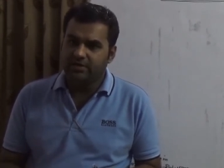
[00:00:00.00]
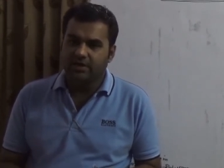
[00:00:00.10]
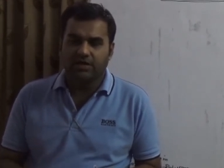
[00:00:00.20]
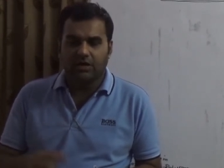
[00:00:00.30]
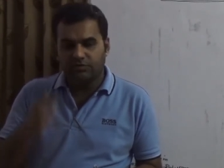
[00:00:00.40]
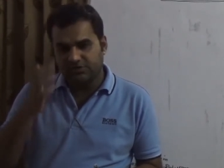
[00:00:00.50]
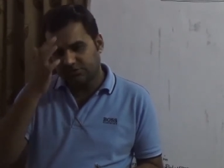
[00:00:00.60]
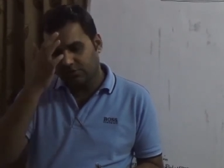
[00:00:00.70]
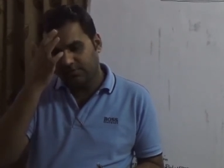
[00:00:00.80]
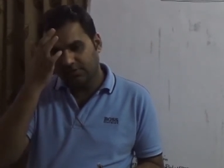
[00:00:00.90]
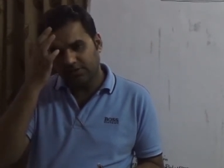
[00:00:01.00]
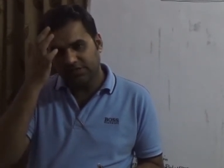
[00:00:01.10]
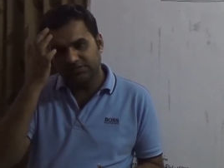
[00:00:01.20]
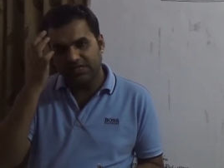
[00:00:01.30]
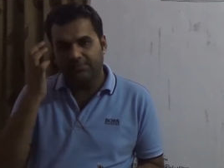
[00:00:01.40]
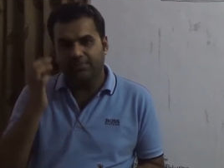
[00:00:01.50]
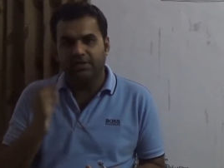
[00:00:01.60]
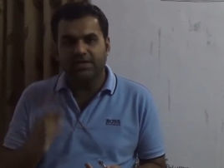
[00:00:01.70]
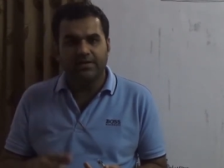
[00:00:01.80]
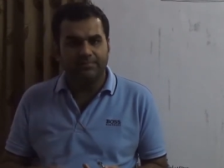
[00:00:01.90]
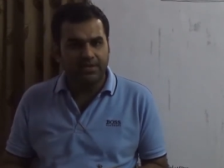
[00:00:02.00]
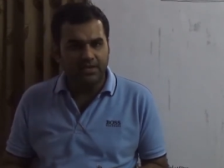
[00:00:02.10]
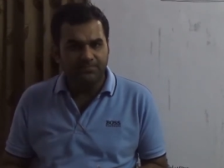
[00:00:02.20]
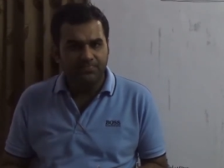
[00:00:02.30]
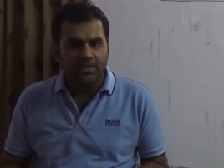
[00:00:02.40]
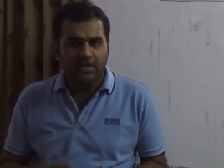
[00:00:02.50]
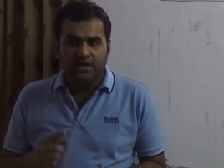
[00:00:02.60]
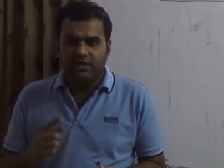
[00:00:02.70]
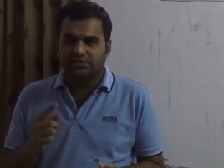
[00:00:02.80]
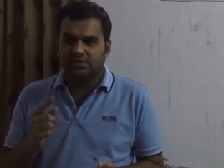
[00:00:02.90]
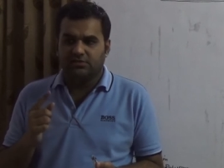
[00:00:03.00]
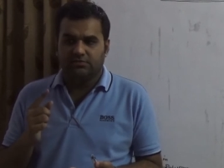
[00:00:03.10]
account receivable, example AP, ex